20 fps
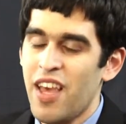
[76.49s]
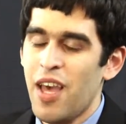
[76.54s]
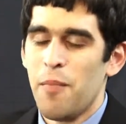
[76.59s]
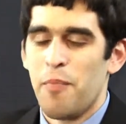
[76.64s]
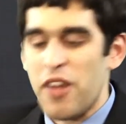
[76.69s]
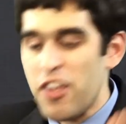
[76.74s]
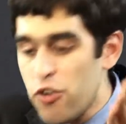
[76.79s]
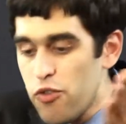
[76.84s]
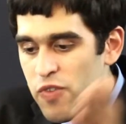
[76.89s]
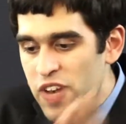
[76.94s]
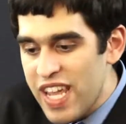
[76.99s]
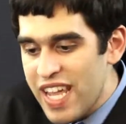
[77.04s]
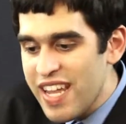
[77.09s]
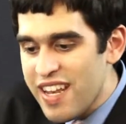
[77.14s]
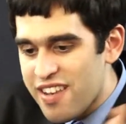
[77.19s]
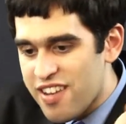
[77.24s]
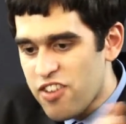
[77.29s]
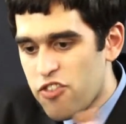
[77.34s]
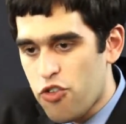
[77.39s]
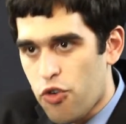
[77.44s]
But you
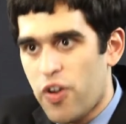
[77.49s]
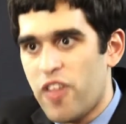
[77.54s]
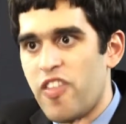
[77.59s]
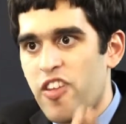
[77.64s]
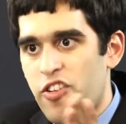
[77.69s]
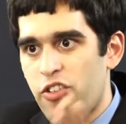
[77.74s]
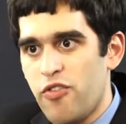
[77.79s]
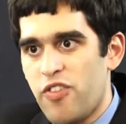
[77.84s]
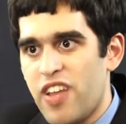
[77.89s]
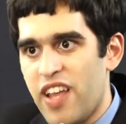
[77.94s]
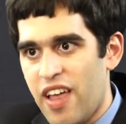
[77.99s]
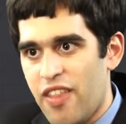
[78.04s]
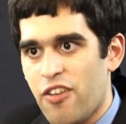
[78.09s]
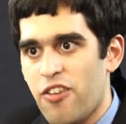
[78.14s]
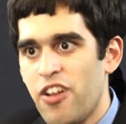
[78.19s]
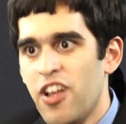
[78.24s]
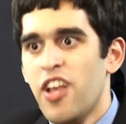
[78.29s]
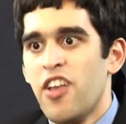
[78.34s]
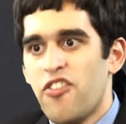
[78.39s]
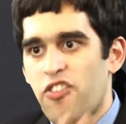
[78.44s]
need to join the two together.
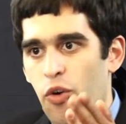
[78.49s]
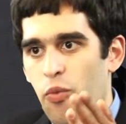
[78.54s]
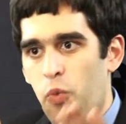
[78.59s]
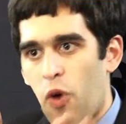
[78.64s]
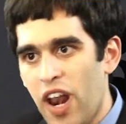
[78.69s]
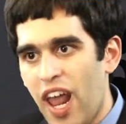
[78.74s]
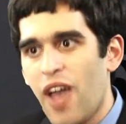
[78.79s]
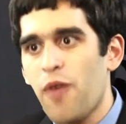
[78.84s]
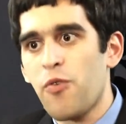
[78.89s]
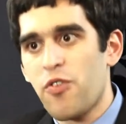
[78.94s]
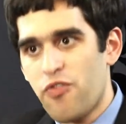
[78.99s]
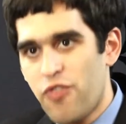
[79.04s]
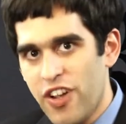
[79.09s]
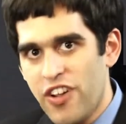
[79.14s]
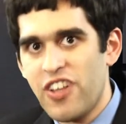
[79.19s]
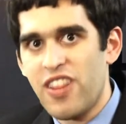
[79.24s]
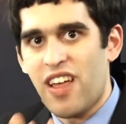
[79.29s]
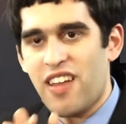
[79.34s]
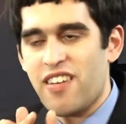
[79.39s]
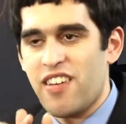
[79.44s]
So what I would
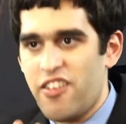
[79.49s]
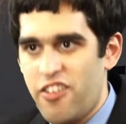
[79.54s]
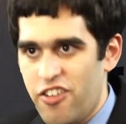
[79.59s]
really like to